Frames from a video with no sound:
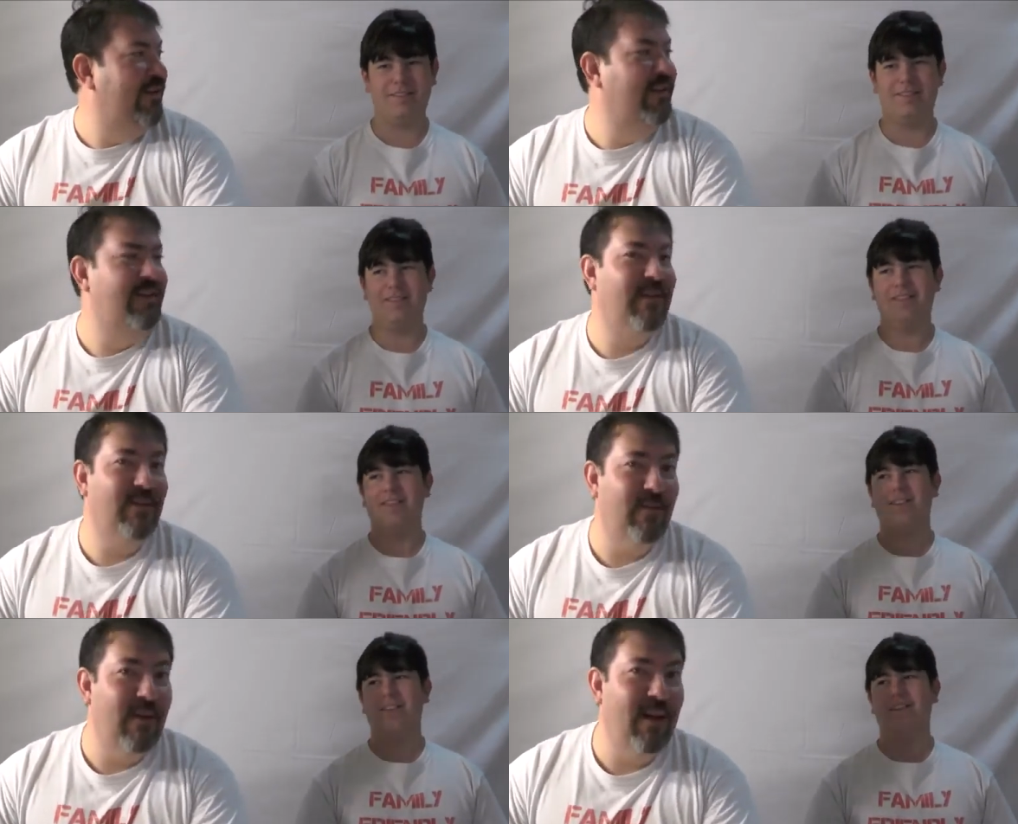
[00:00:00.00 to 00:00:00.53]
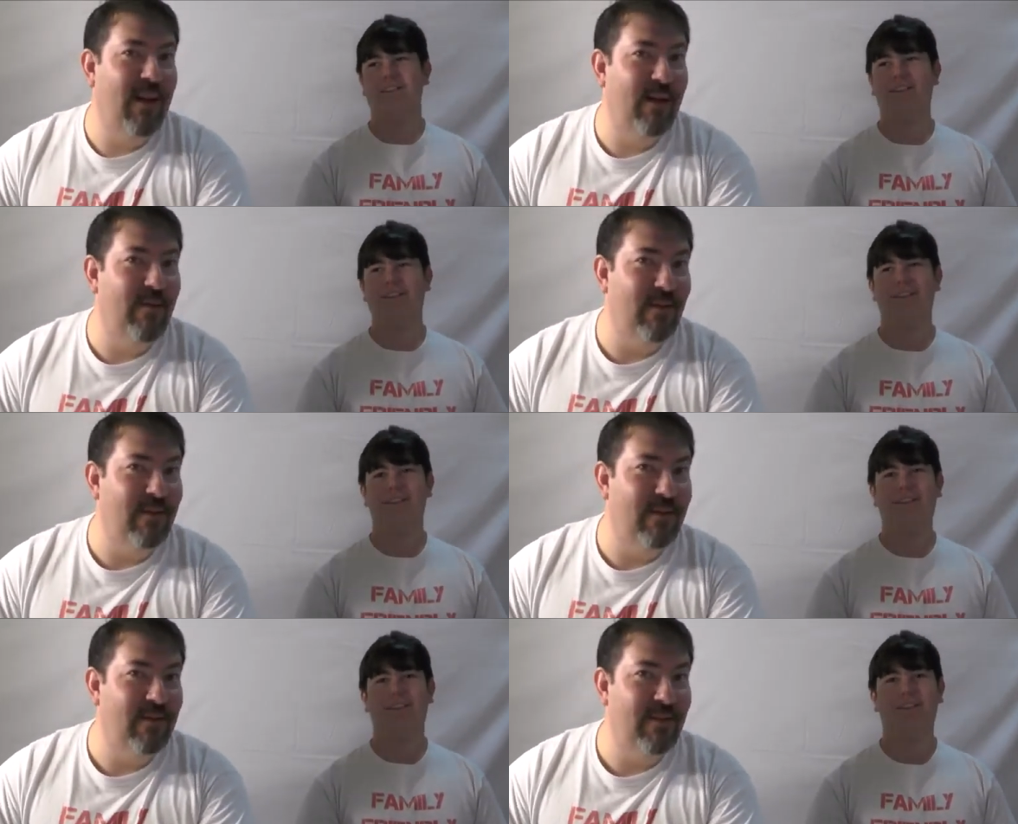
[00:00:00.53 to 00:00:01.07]
Speaker 1: This is what I
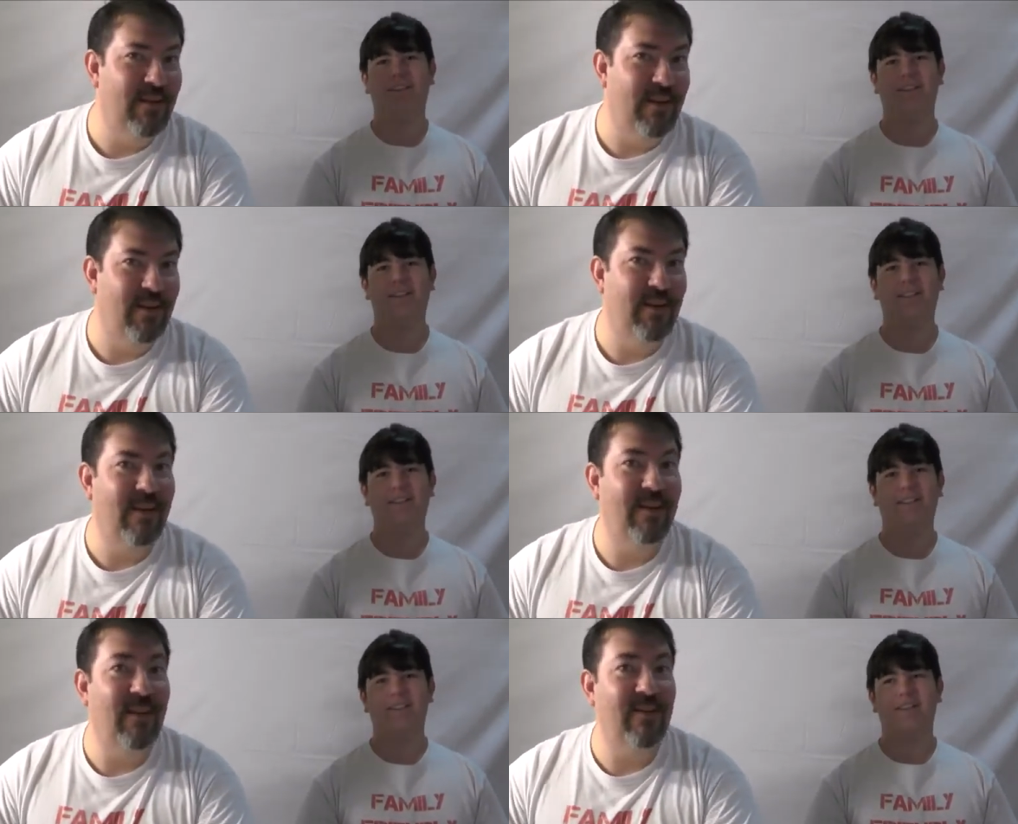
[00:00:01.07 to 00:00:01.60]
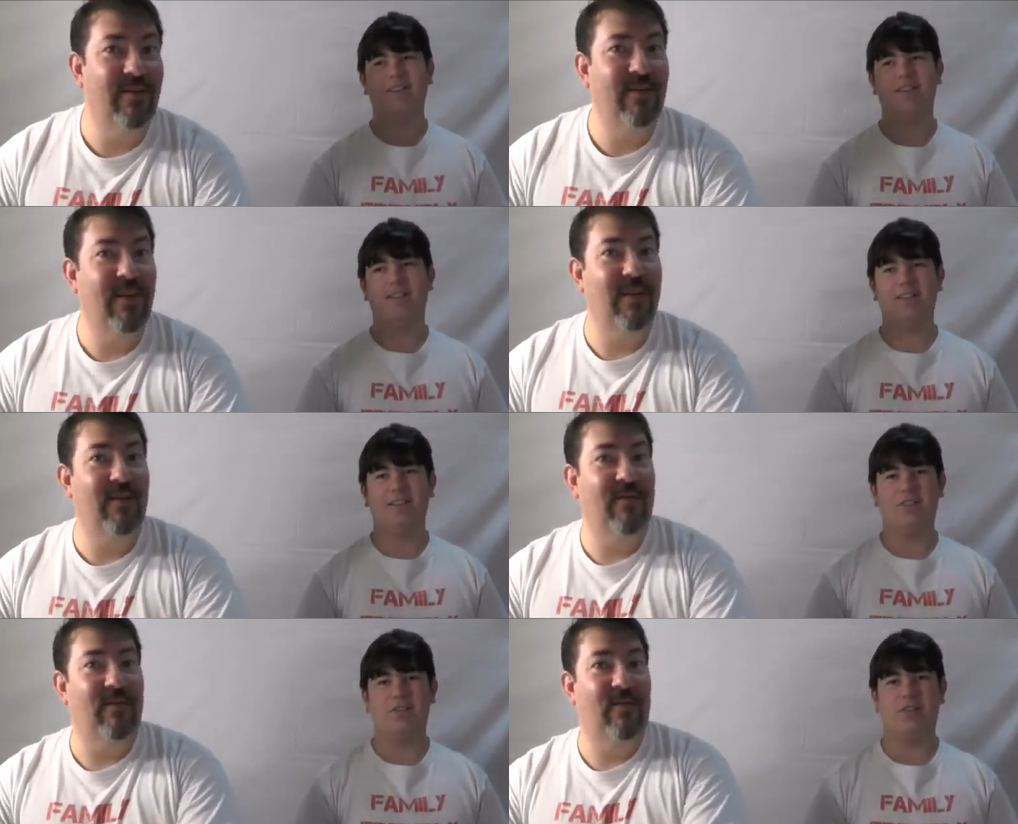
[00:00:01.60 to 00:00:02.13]
want to see. Another
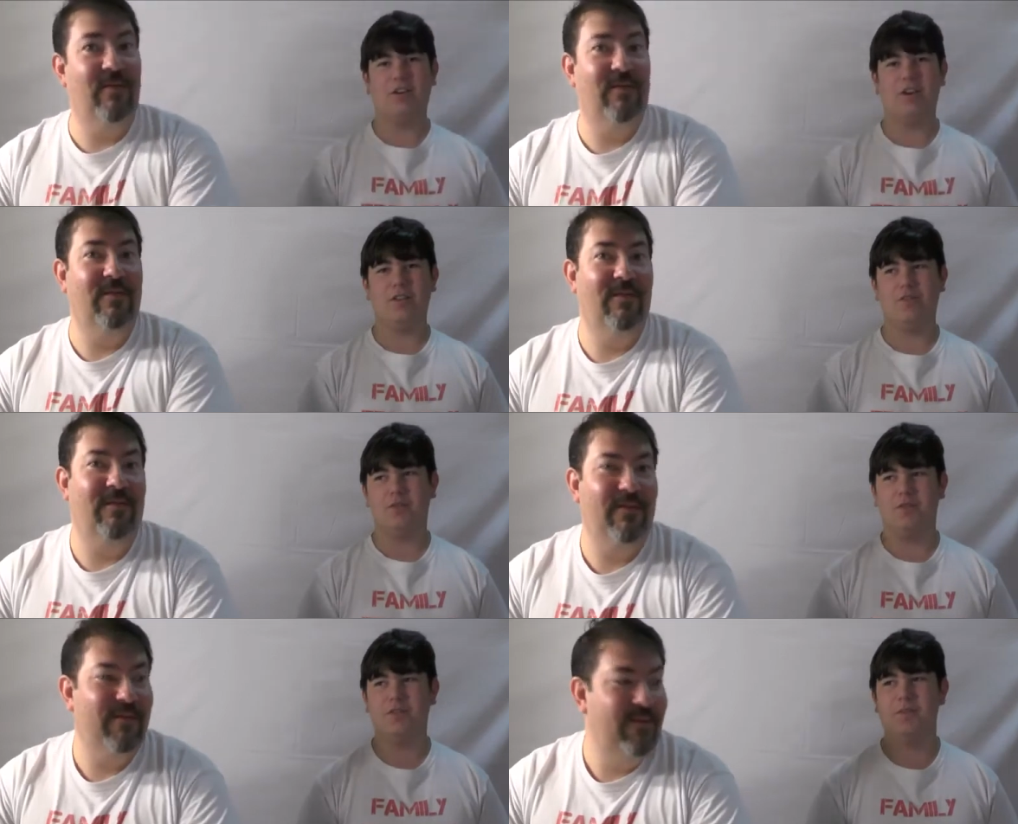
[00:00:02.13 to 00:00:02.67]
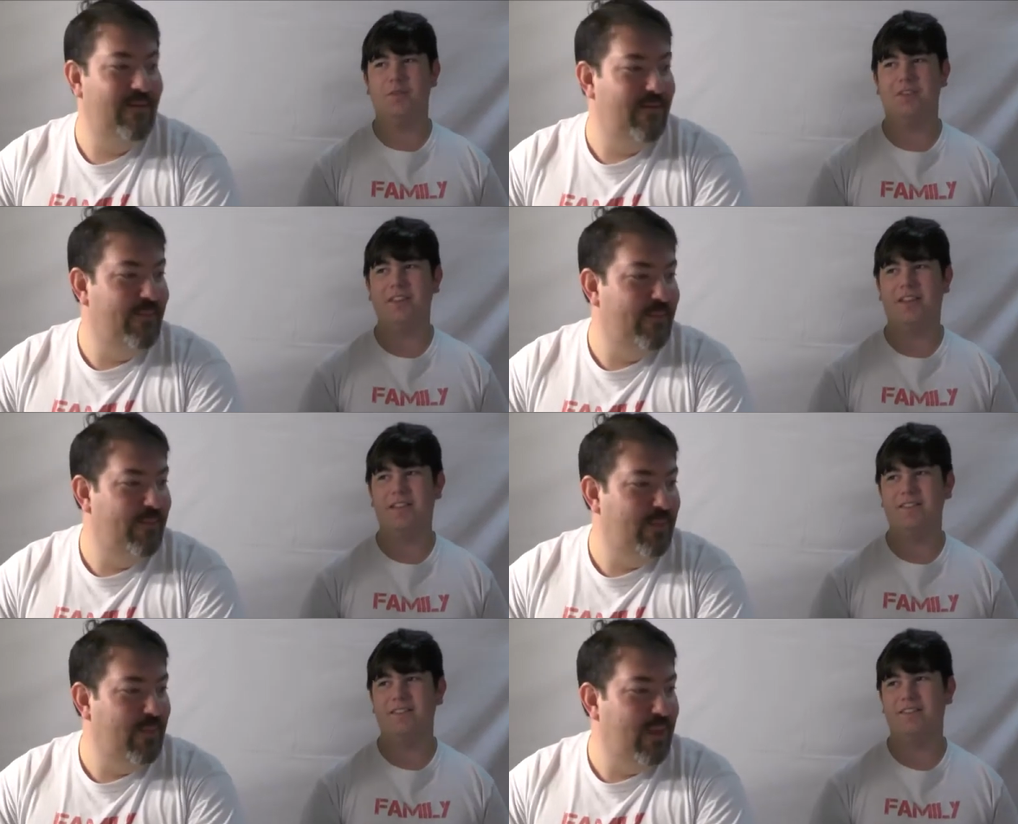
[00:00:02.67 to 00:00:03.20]
Shining Force. Shining Force has been
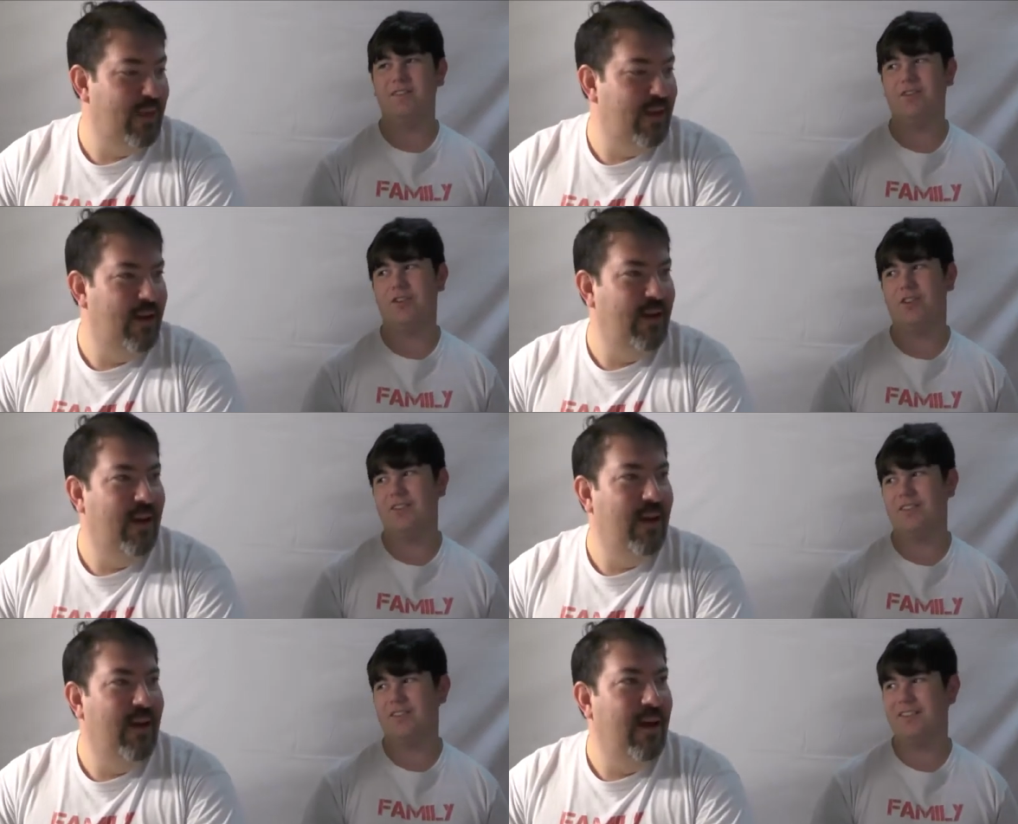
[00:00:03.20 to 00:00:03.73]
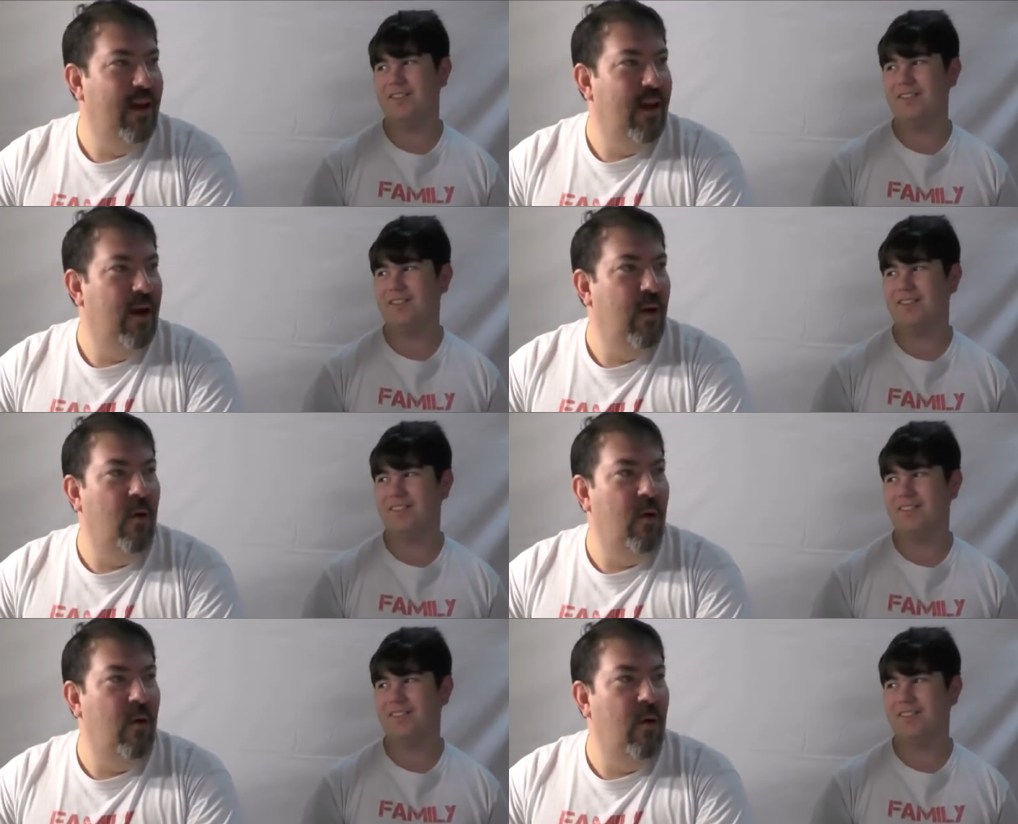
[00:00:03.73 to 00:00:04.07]
dead since Genesis.